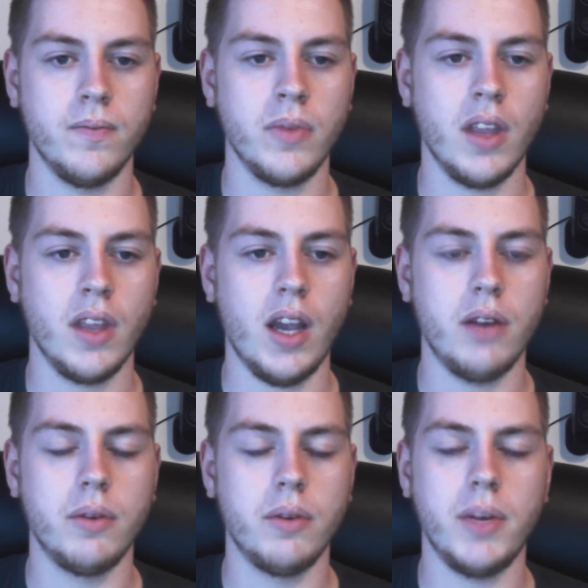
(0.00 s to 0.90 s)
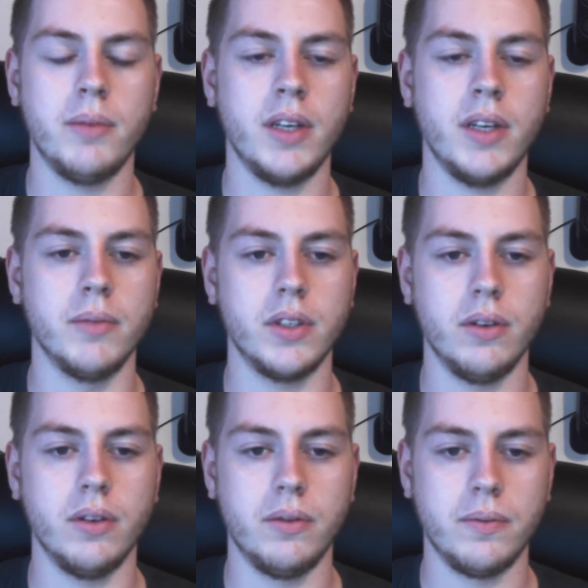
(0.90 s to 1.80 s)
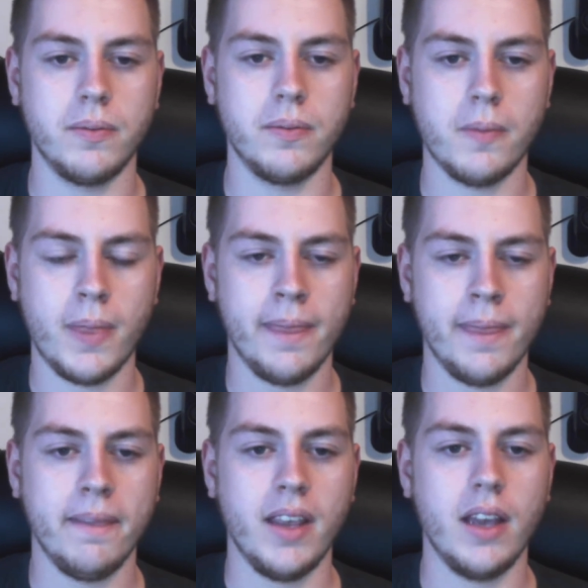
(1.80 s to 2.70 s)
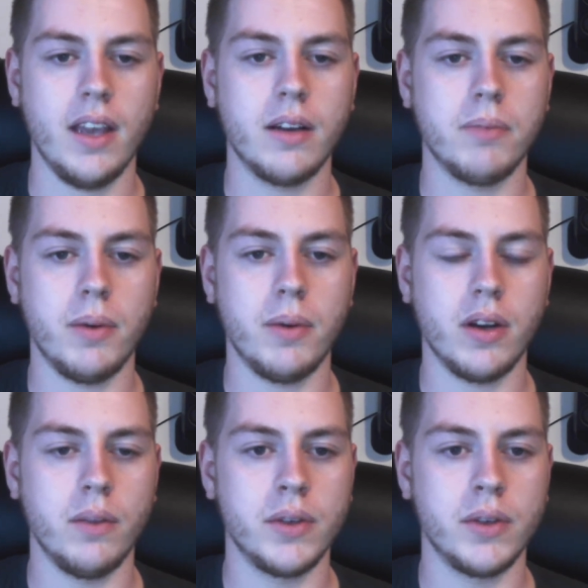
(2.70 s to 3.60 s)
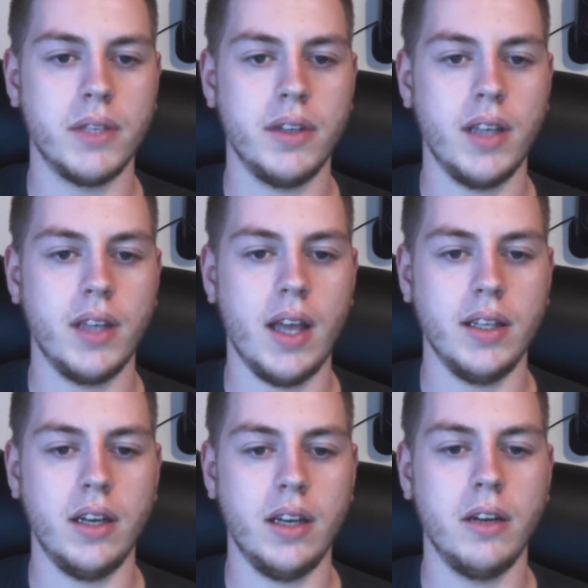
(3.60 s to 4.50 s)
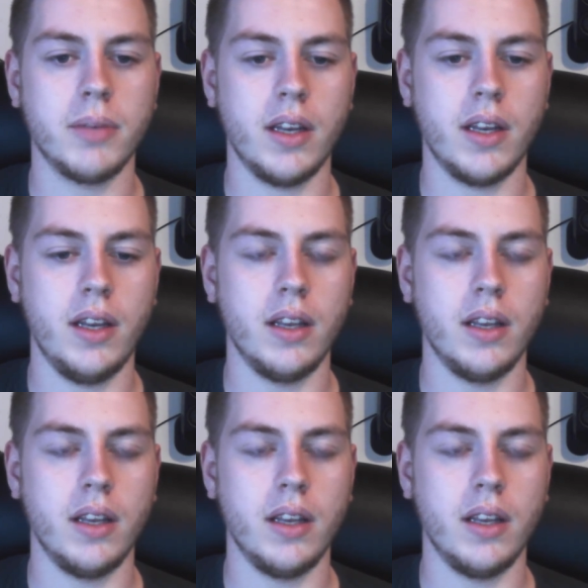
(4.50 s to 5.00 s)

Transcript: everyone blamed him, so he probably got the worst of it and ended up getting